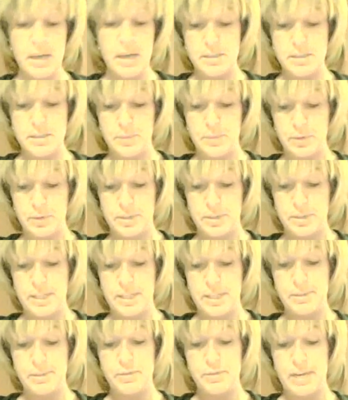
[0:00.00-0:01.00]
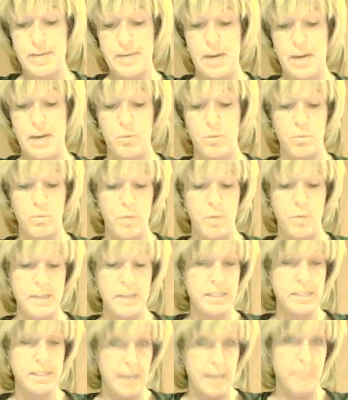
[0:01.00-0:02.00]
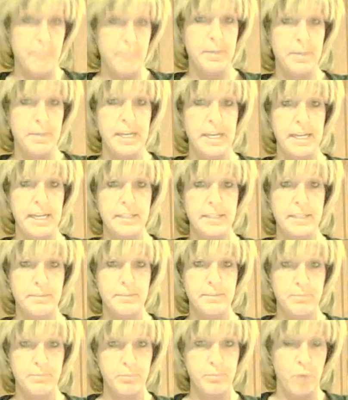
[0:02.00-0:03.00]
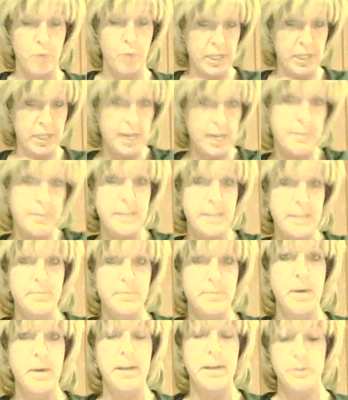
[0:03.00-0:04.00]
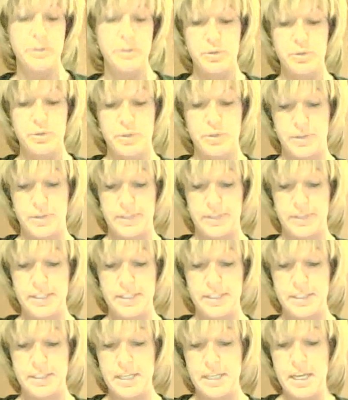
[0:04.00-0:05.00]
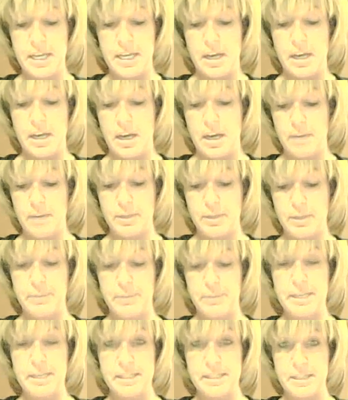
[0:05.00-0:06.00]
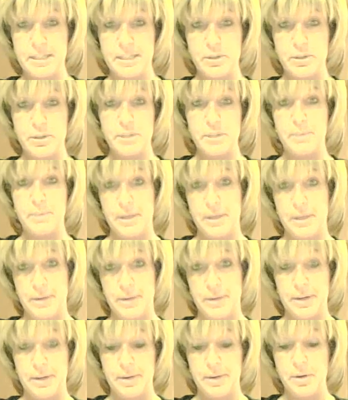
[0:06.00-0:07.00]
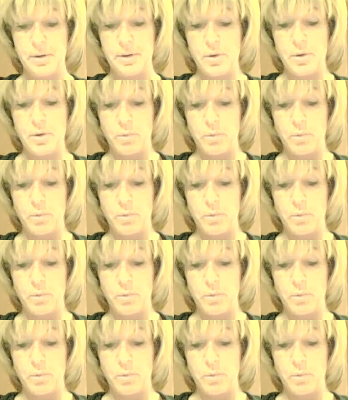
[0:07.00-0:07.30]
possible to demonstrate how one company's product or service could be considered superior